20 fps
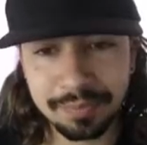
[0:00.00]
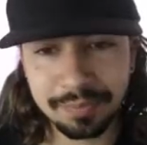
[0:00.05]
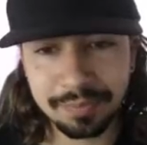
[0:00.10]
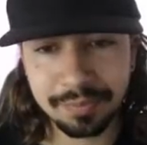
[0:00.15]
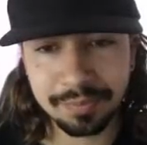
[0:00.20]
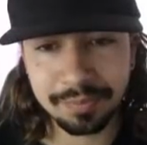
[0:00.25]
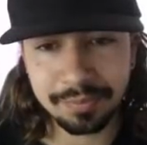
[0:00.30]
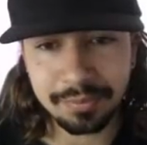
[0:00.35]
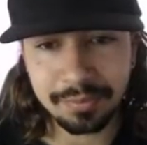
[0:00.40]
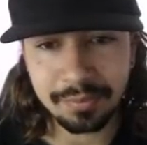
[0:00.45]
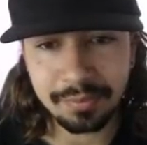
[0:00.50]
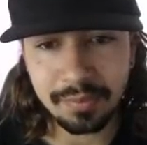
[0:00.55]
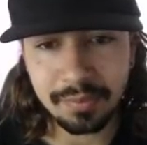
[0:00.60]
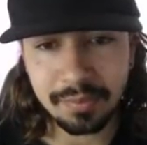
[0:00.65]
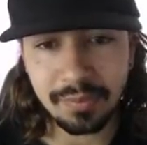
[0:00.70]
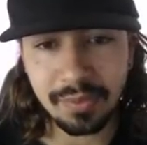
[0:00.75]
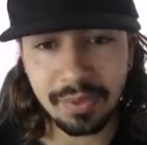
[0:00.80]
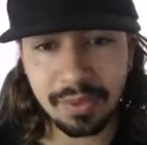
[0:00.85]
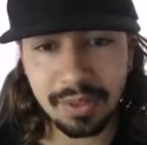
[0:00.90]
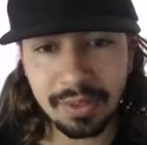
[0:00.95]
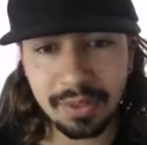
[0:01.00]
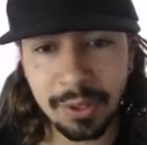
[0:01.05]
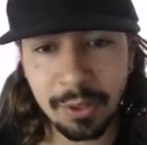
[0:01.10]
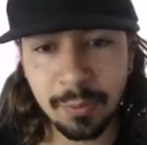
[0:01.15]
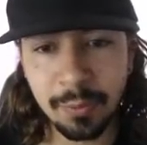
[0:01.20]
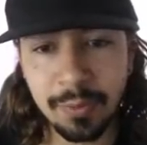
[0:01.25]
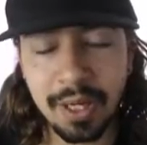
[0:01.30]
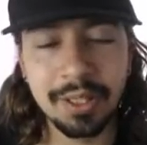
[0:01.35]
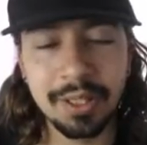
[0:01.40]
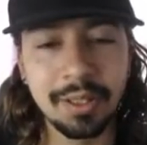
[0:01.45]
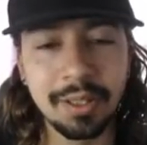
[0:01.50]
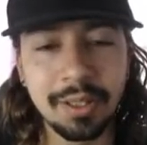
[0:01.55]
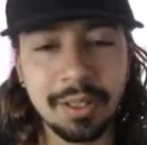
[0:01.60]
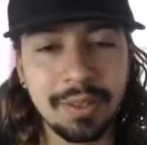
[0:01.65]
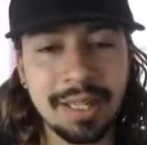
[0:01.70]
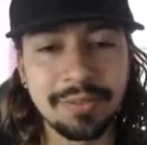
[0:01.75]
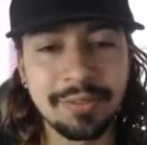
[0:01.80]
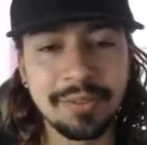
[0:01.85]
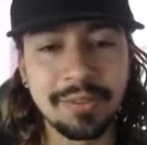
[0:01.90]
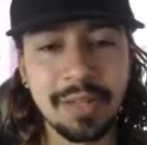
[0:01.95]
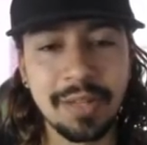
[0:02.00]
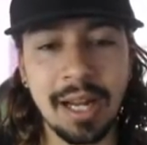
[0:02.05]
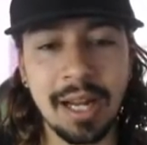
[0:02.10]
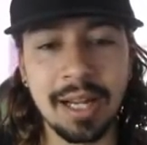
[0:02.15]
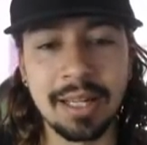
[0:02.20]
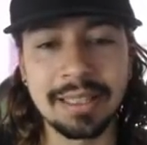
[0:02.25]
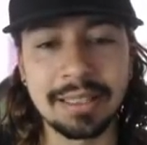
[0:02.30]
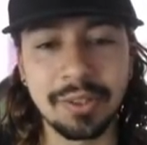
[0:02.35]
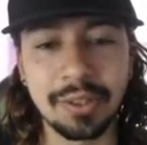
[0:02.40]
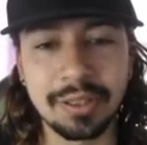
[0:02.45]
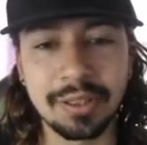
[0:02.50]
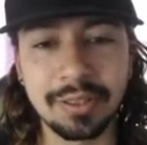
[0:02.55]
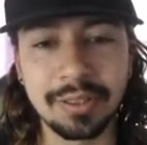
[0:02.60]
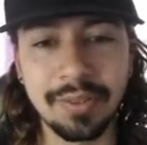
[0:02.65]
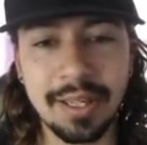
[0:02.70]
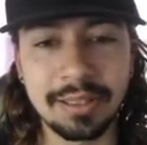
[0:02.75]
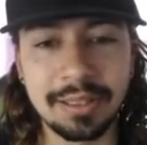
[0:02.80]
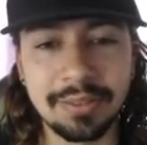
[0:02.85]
We all know that Leeds have got some very nice fixtures for the remainder of the season.